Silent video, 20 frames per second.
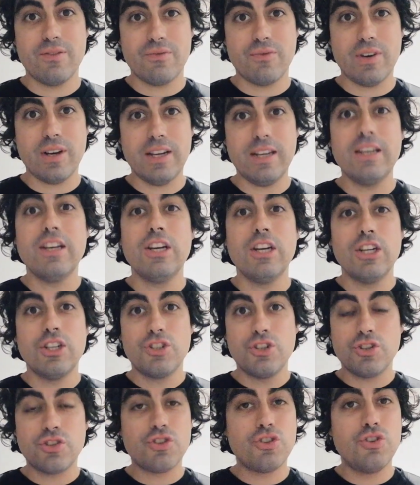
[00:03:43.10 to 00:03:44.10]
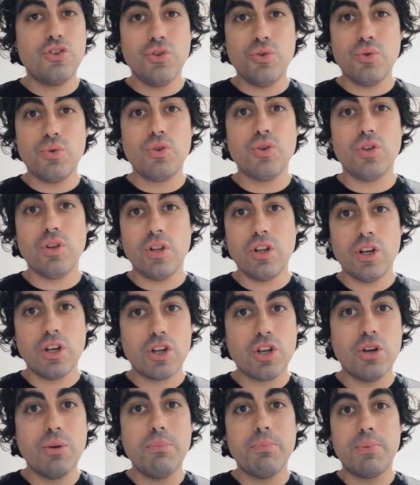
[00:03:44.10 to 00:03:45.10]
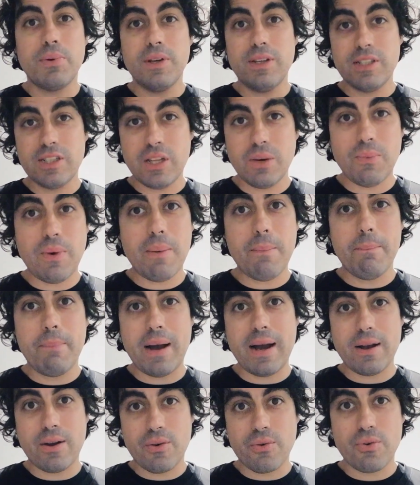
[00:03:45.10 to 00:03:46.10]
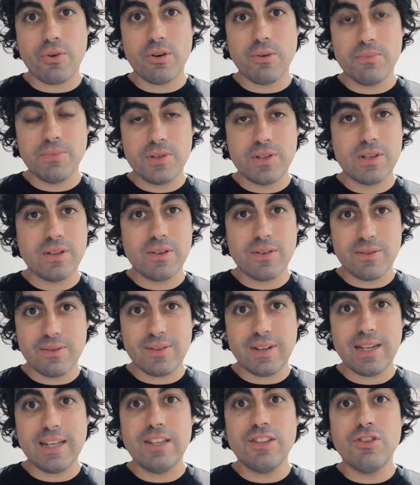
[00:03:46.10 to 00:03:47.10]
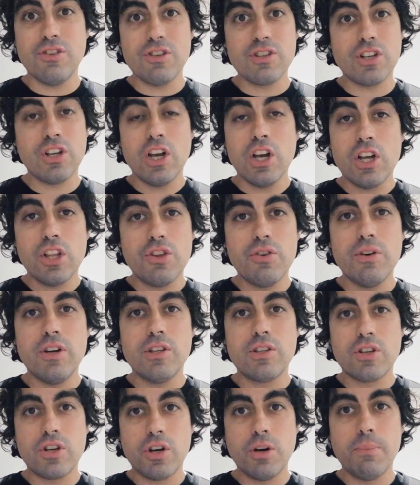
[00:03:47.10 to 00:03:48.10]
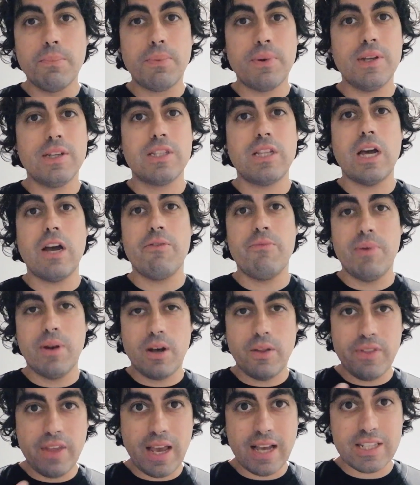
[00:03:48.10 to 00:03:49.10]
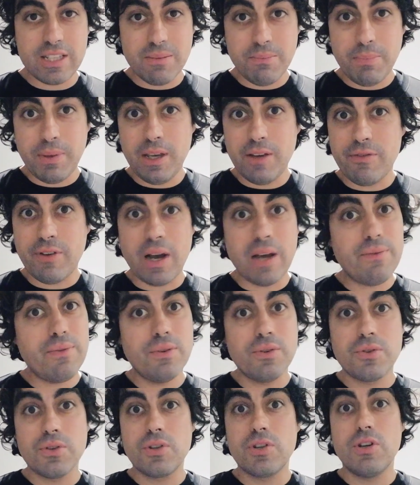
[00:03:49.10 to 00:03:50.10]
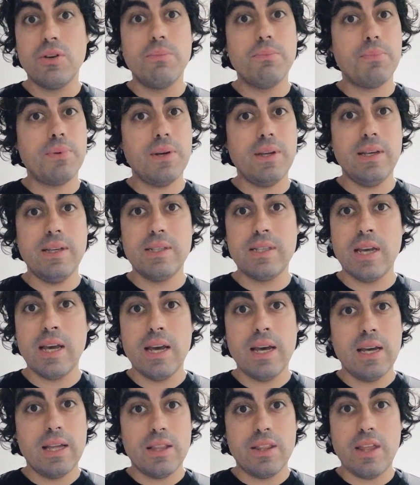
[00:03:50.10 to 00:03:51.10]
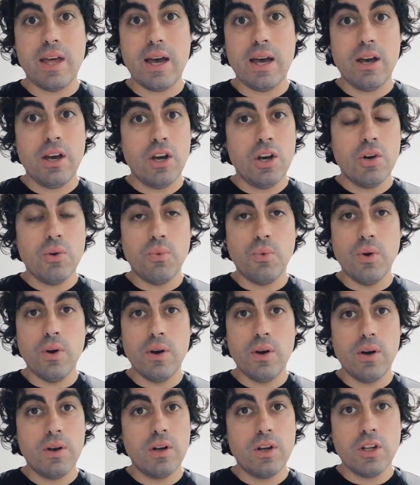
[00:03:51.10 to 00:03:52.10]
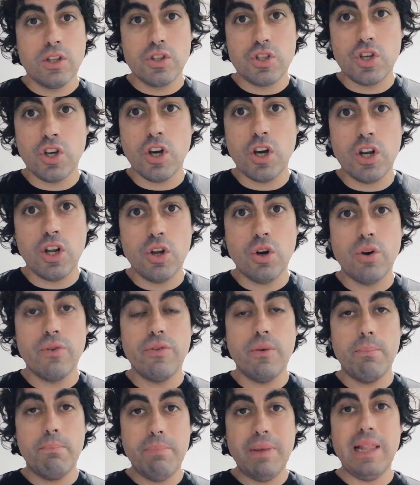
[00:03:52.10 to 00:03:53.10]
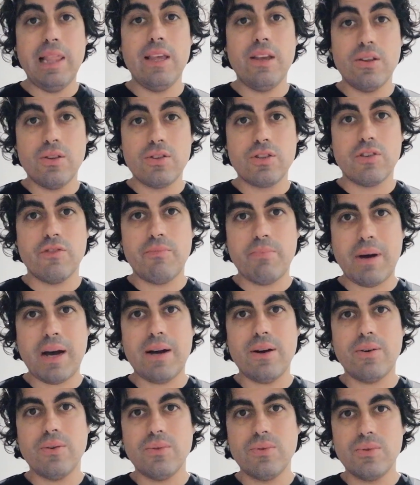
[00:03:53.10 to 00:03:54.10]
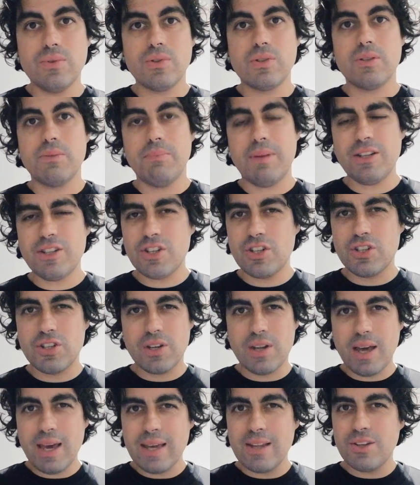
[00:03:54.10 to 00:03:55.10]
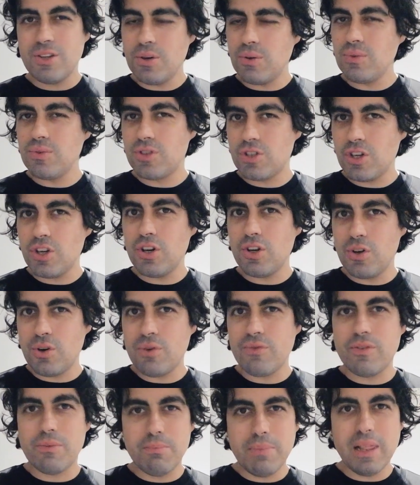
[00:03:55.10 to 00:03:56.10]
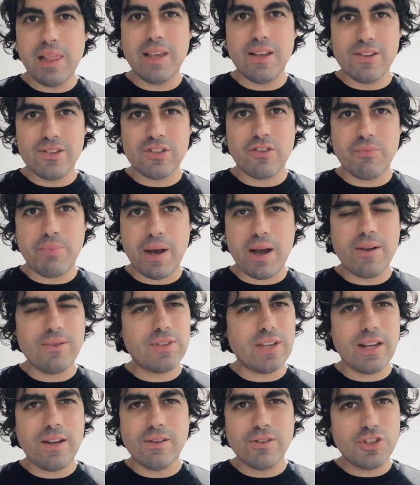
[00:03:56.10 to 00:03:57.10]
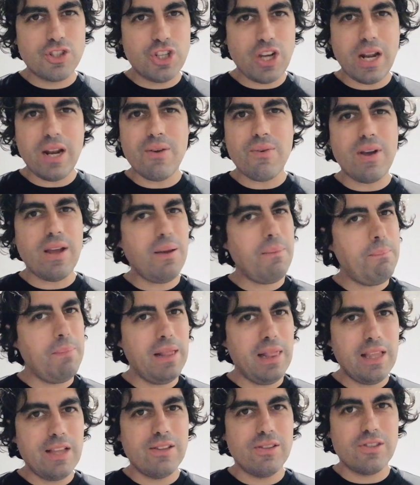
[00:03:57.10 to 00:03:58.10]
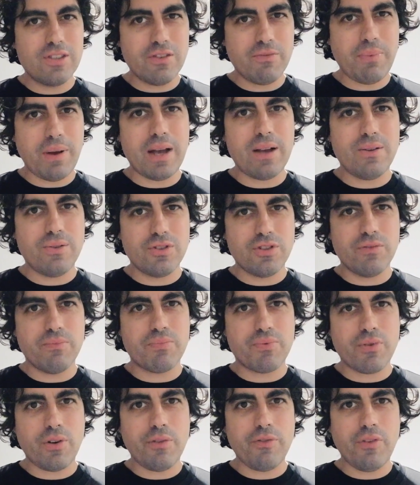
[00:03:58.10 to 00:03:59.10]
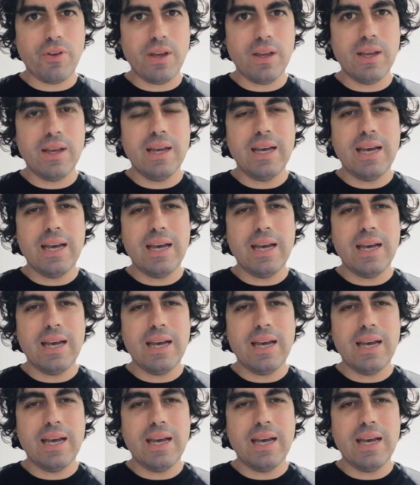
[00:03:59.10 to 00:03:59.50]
right? Just Google companies that went bankrupt, right? There is companies that have been on the S&P 500, companies that were turning over billions of pounds. Manchester United don't turn over billions of pounds. They don't generate billions of pounds of profit.